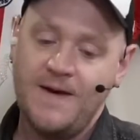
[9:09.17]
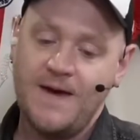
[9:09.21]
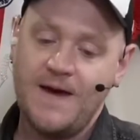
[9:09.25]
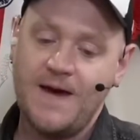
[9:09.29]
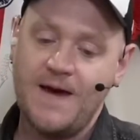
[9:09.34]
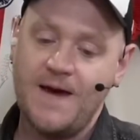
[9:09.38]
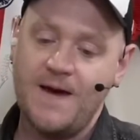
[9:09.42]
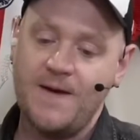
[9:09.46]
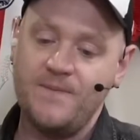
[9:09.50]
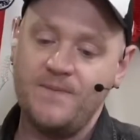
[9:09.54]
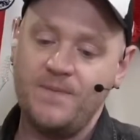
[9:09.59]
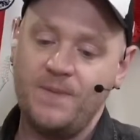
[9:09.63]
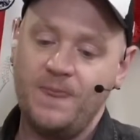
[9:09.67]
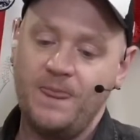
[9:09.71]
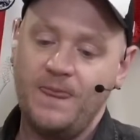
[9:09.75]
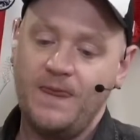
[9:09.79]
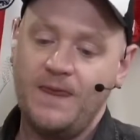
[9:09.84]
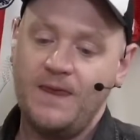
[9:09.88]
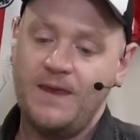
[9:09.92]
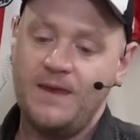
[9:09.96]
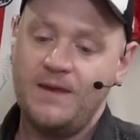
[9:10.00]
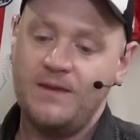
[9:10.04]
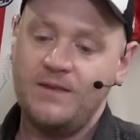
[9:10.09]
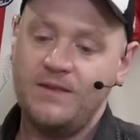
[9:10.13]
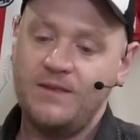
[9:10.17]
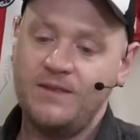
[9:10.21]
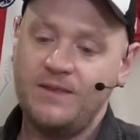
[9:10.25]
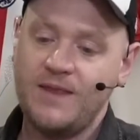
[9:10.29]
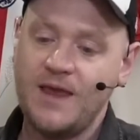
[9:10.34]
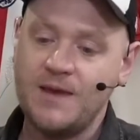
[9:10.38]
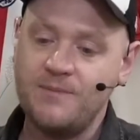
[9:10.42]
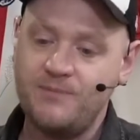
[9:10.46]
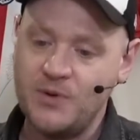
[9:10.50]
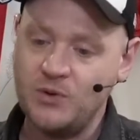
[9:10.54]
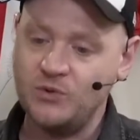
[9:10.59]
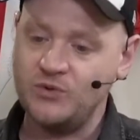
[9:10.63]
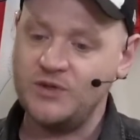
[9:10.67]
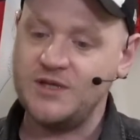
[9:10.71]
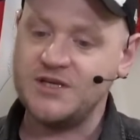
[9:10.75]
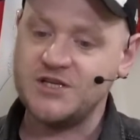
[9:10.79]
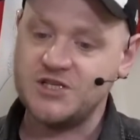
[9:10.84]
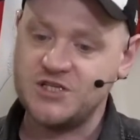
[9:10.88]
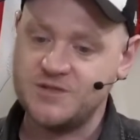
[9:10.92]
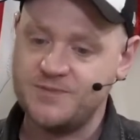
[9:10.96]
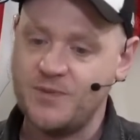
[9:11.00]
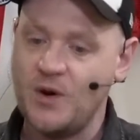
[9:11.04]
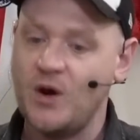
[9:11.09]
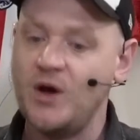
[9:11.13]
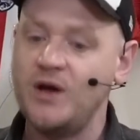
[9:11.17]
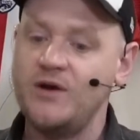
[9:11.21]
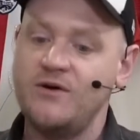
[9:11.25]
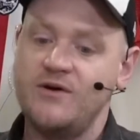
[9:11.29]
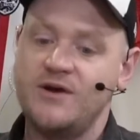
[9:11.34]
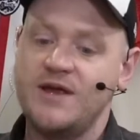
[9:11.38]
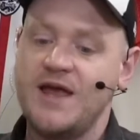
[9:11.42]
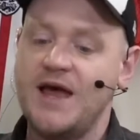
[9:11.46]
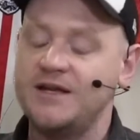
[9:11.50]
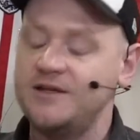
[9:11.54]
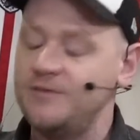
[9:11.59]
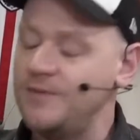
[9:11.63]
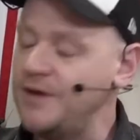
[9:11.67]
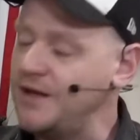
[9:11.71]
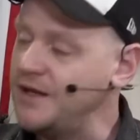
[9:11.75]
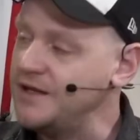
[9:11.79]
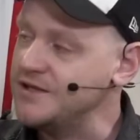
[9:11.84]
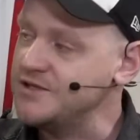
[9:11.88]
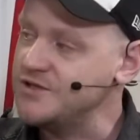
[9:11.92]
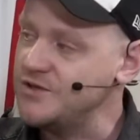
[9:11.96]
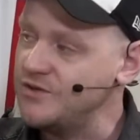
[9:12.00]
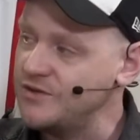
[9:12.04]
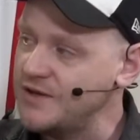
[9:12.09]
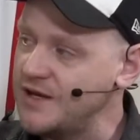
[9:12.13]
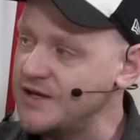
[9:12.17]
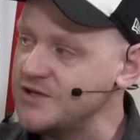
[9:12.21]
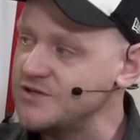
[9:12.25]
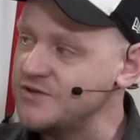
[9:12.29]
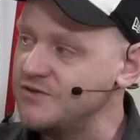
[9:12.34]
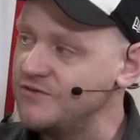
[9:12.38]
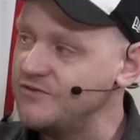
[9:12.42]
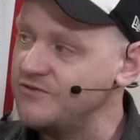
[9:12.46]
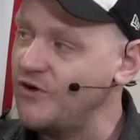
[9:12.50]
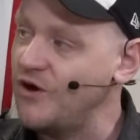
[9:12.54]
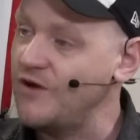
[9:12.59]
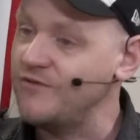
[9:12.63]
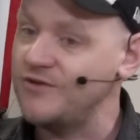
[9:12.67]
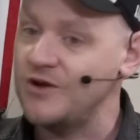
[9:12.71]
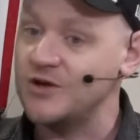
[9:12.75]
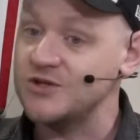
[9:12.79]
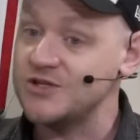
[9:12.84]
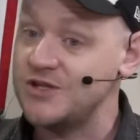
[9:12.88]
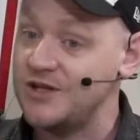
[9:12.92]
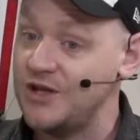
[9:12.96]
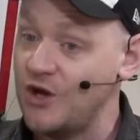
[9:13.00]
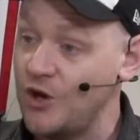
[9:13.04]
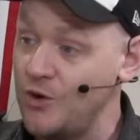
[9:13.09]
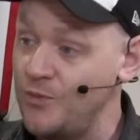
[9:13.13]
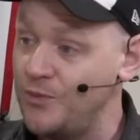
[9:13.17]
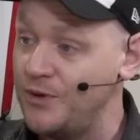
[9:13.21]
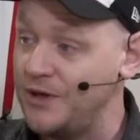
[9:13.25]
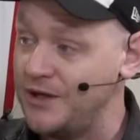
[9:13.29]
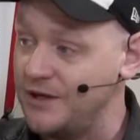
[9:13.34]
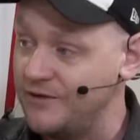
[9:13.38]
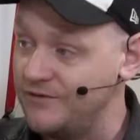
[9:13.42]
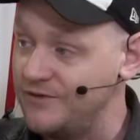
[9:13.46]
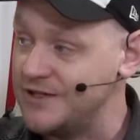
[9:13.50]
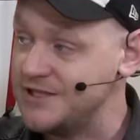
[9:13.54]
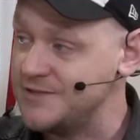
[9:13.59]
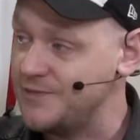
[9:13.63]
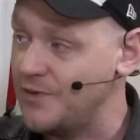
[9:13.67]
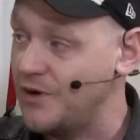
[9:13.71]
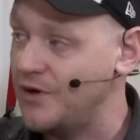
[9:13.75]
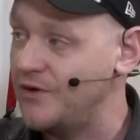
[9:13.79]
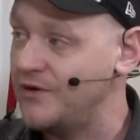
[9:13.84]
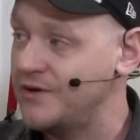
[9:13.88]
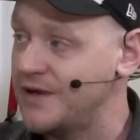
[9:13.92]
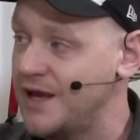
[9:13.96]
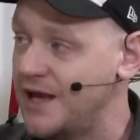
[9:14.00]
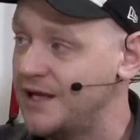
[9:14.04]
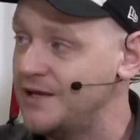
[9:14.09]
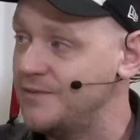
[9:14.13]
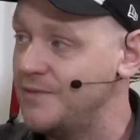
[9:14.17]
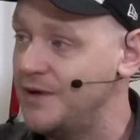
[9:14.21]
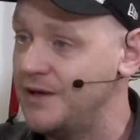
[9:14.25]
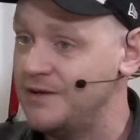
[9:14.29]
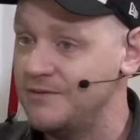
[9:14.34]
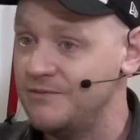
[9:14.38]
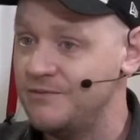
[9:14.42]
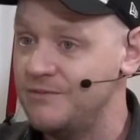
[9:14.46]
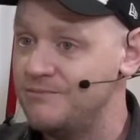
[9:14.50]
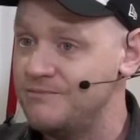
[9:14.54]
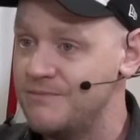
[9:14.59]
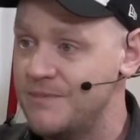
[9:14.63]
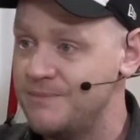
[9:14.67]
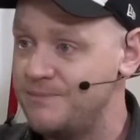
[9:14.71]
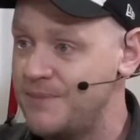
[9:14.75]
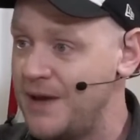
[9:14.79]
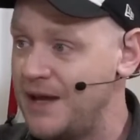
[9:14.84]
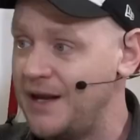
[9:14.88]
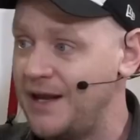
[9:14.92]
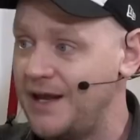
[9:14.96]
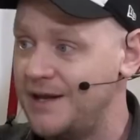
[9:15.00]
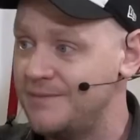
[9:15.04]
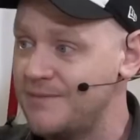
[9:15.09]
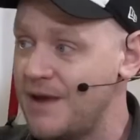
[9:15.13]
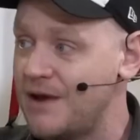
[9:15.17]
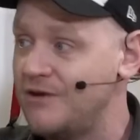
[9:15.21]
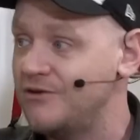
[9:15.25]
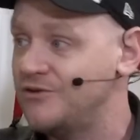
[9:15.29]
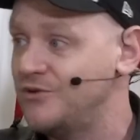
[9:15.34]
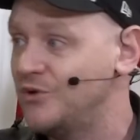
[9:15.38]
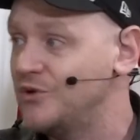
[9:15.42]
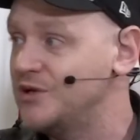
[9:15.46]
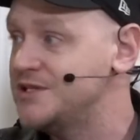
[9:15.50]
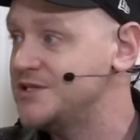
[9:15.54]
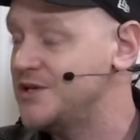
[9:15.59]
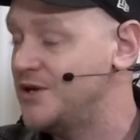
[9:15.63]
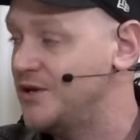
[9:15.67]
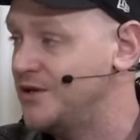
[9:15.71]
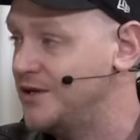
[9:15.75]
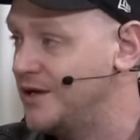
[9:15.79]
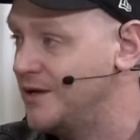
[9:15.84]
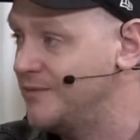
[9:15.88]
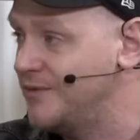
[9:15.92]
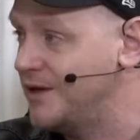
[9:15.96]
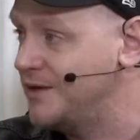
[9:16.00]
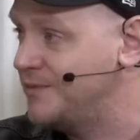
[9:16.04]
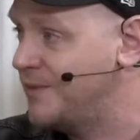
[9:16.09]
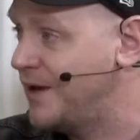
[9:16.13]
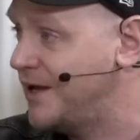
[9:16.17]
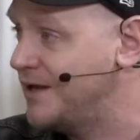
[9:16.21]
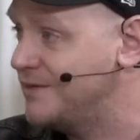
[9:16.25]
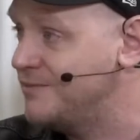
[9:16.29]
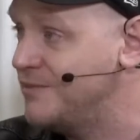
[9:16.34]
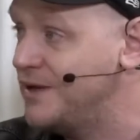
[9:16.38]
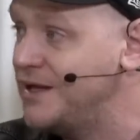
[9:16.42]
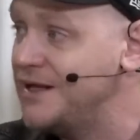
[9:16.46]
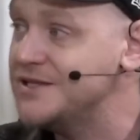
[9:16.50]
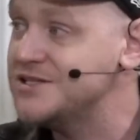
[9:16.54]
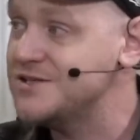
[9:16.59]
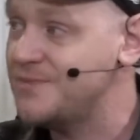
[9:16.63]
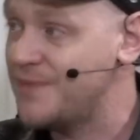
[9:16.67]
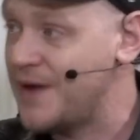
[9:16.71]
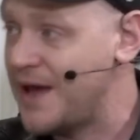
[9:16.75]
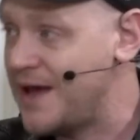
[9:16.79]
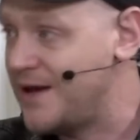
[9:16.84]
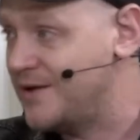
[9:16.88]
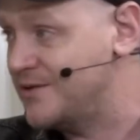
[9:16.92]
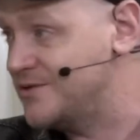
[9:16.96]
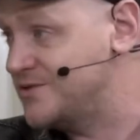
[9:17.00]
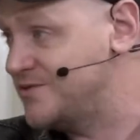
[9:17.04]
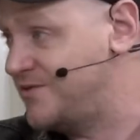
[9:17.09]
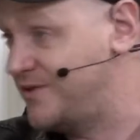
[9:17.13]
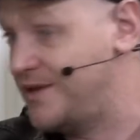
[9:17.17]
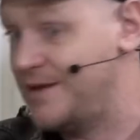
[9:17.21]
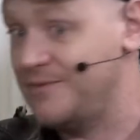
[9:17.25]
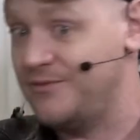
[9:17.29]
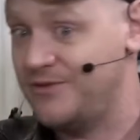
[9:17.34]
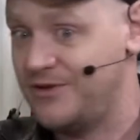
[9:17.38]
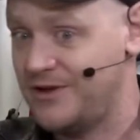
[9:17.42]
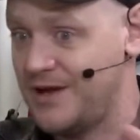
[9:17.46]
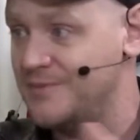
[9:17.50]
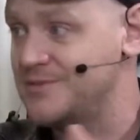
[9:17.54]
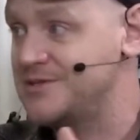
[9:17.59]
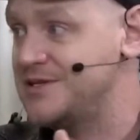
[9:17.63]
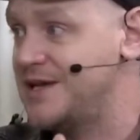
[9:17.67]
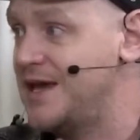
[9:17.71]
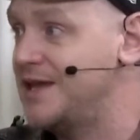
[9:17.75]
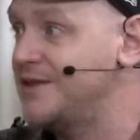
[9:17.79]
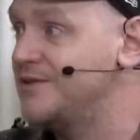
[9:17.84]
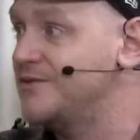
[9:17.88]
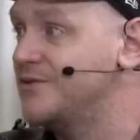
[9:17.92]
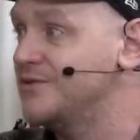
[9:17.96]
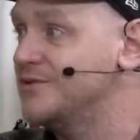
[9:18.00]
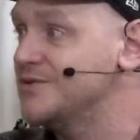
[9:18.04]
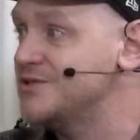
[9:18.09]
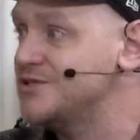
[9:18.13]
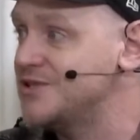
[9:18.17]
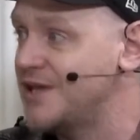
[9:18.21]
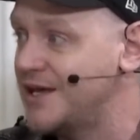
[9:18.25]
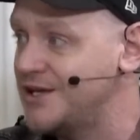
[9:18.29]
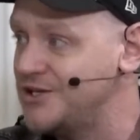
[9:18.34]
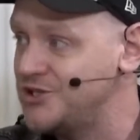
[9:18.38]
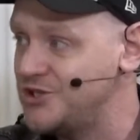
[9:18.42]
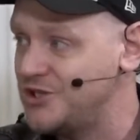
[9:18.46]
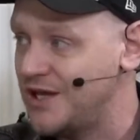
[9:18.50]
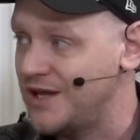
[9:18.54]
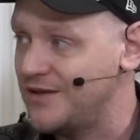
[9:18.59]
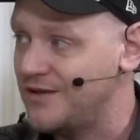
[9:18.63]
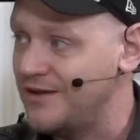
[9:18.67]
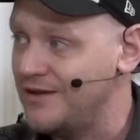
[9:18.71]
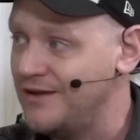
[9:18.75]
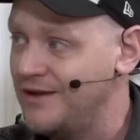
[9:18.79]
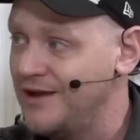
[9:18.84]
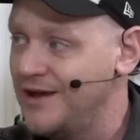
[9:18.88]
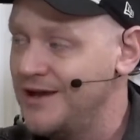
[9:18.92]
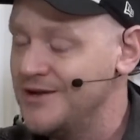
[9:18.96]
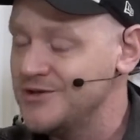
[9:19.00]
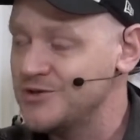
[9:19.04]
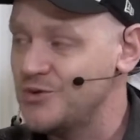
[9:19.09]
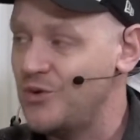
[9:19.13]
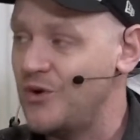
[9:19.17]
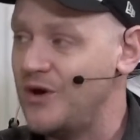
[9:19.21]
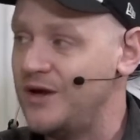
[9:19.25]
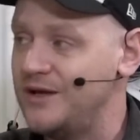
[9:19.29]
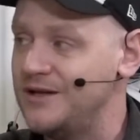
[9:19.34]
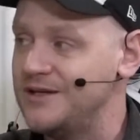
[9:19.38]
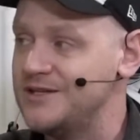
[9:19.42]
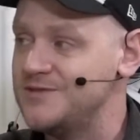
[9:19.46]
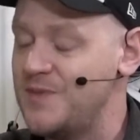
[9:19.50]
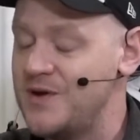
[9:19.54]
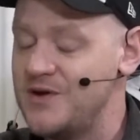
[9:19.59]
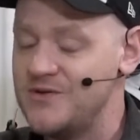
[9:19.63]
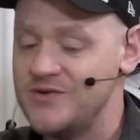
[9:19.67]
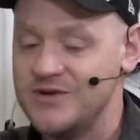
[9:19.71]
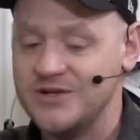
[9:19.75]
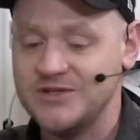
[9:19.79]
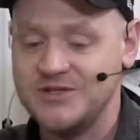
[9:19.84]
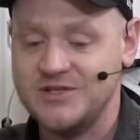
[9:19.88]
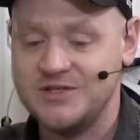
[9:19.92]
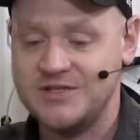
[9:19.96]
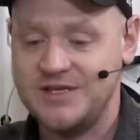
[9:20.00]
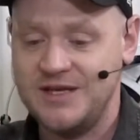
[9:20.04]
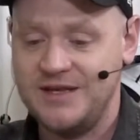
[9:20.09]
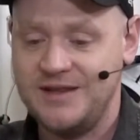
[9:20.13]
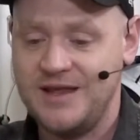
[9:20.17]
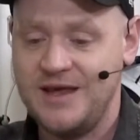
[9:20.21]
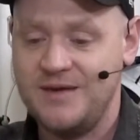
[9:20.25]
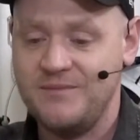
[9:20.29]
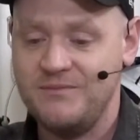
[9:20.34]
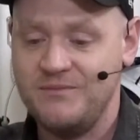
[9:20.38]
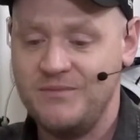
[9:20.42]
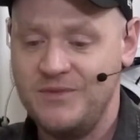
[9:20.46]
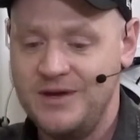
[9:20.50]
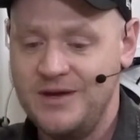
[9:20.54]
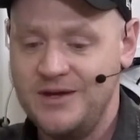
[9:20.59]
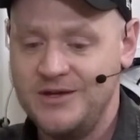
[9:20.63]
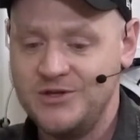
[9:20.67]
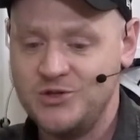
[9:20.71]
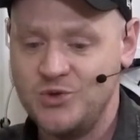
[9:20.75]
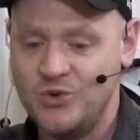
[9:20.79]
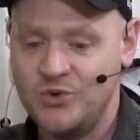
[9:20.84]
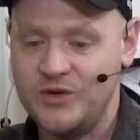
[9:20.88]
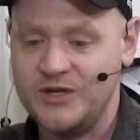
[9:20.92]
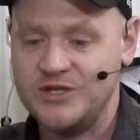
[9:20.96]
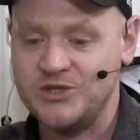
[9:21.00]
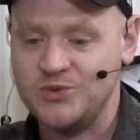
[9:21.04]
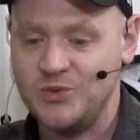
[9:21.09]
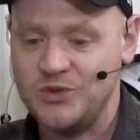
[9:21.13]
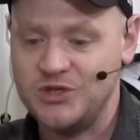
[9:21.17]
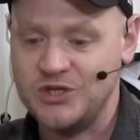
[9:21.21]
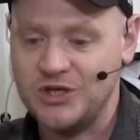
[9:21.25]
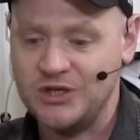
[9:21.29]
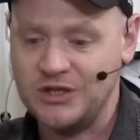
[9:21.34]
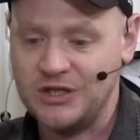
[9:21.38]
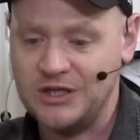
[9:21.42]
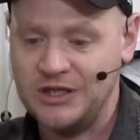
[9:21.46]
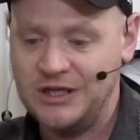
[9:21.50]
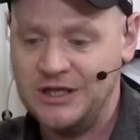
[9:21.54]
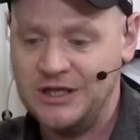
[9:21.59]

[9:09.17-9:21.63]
Um, they built the Aspire Academy in 2005, and I was at the opening of the Aspire Academy, and Pele and Maradona turned up. They paid millions of pounds for them to come together on the stage together. It's quite an experience to see them talking to each other,